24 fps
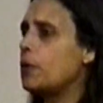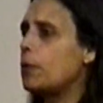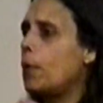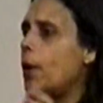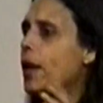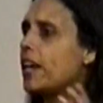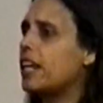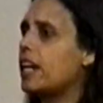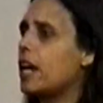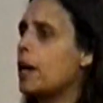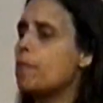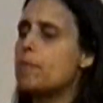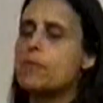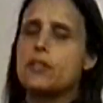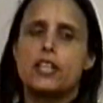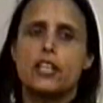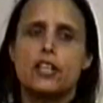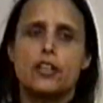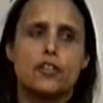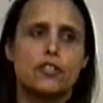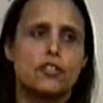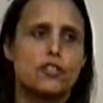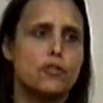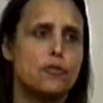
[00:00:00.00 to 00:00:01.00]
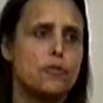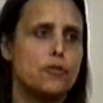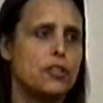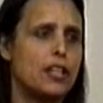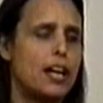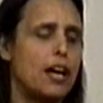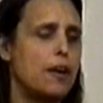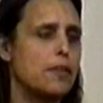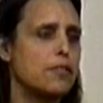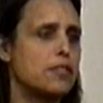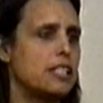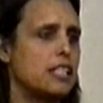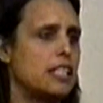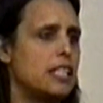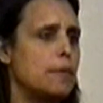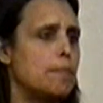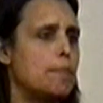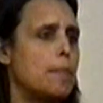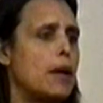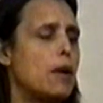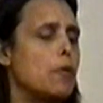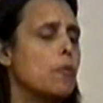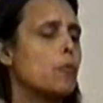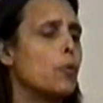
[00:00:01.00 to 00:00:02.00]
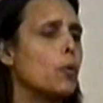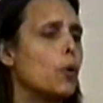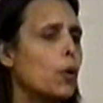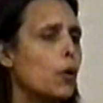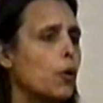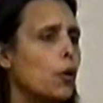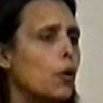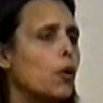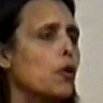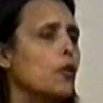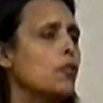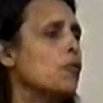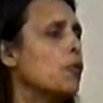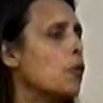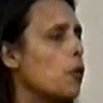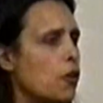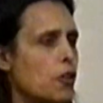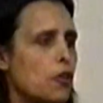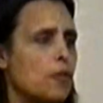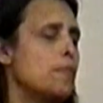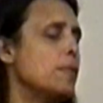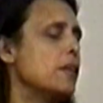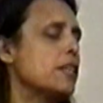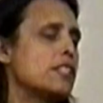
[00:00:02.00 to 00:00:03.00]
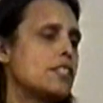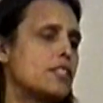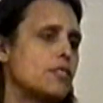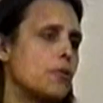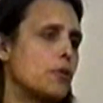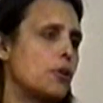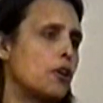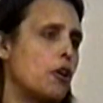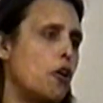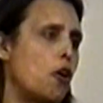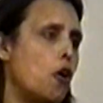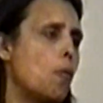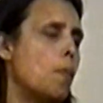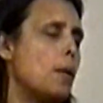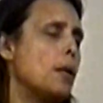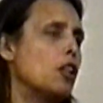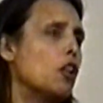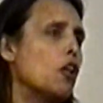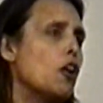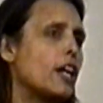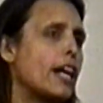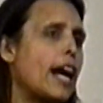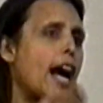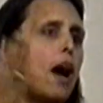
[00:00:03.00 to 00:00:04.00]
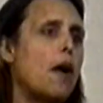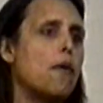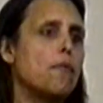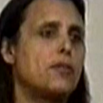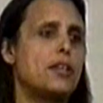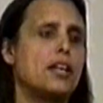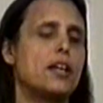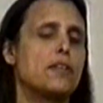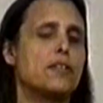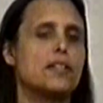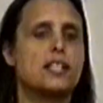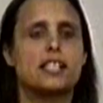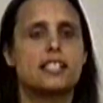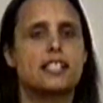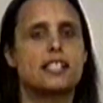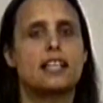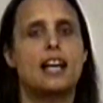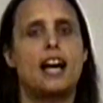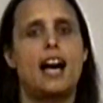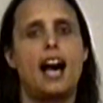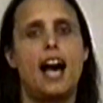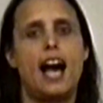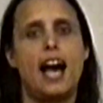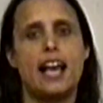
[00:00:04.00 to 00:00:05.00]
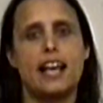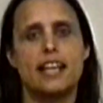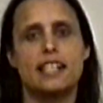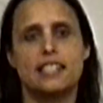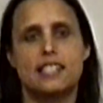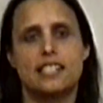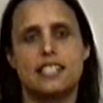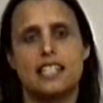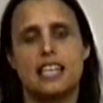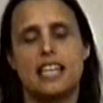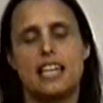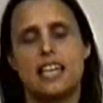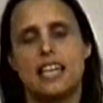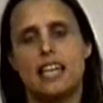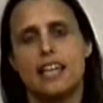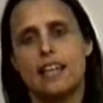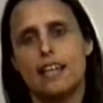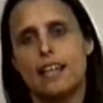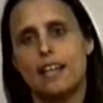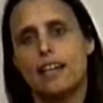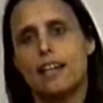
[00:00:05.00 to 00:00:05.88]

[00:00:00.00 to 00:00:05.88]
would wake up the year 2000 in my rural northern Minnesota home and look out there in the sky and see